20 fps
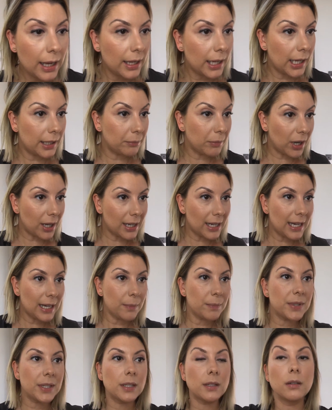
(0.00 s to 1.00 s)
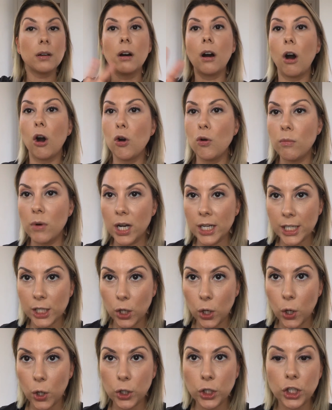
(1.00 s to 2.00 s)
And my lips, oh my
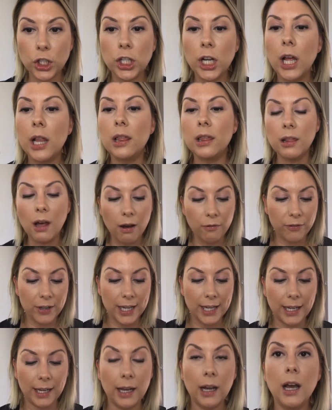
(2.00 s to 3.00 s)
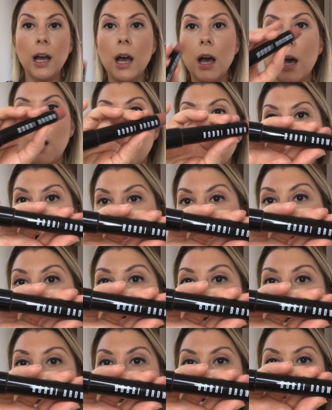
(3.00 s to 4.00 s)
gosh, loving Bobbi
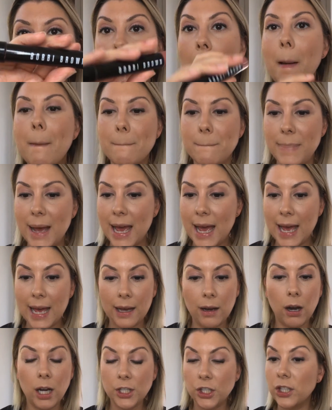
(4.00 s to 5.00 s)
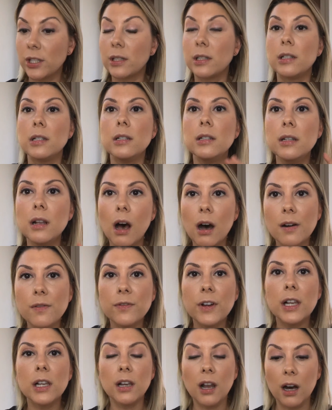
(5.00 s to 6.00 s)
Brown Bare. I just
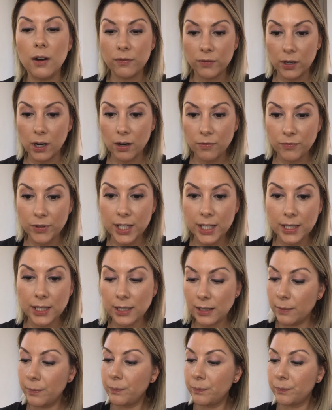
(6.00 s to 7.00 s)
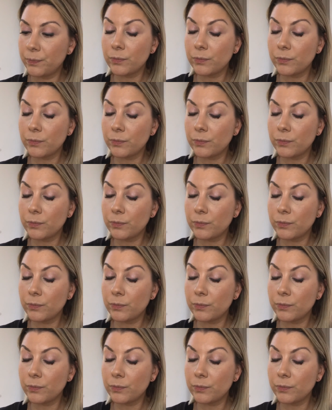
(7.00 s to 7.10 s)
love, love, love this.